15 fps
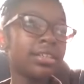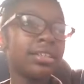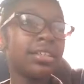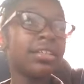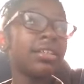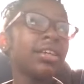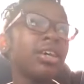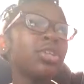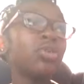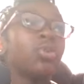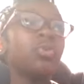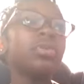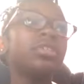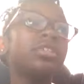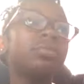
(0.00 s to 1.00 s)
The other
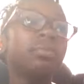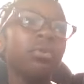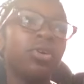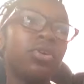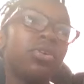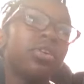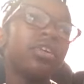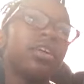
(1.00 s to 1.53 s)
one's broke.